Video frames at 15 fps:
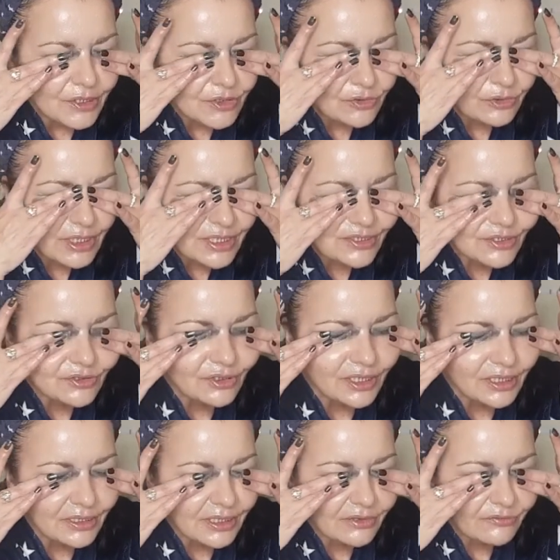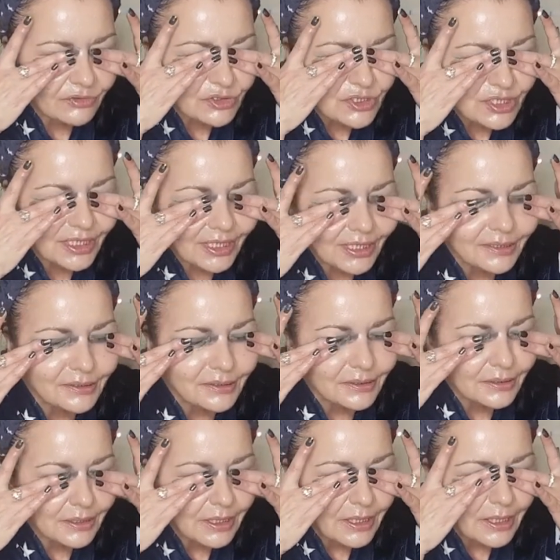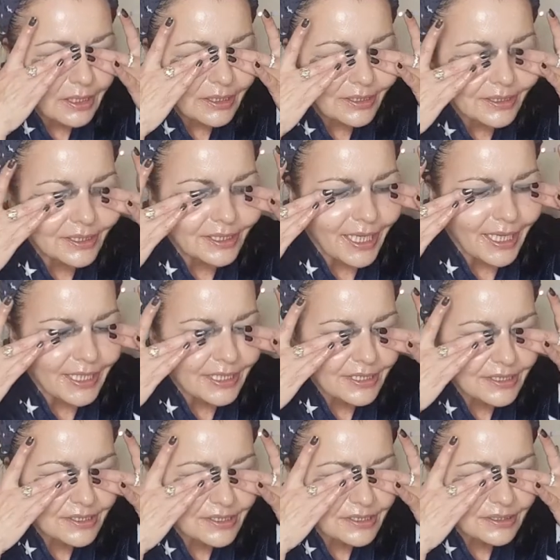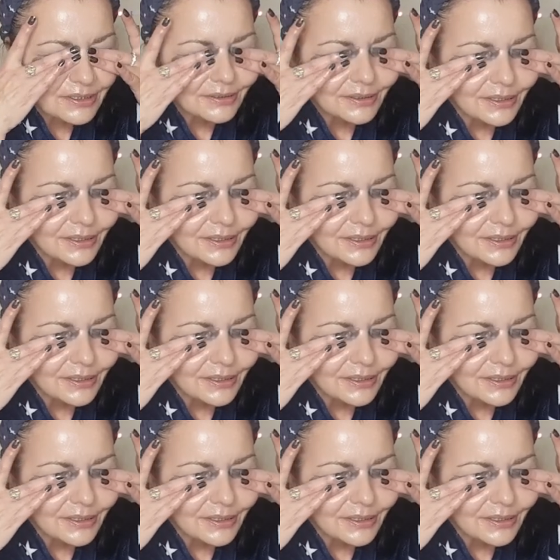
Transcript: So this is going to leave your skin nice